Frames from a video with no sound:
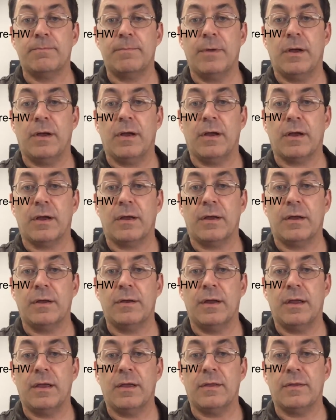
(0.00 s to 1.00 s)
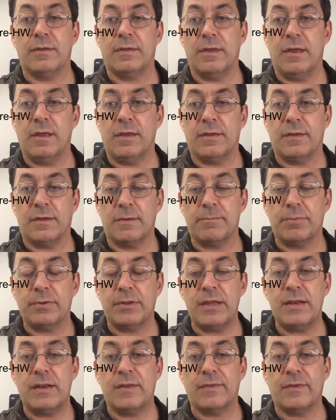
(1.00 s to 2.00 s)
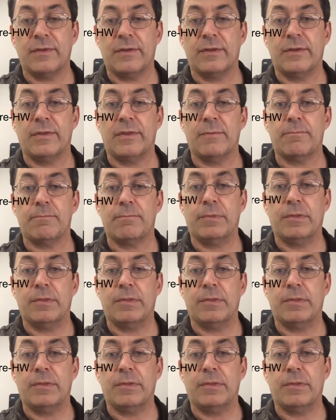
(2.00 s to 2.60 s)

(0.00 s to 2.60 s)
completing the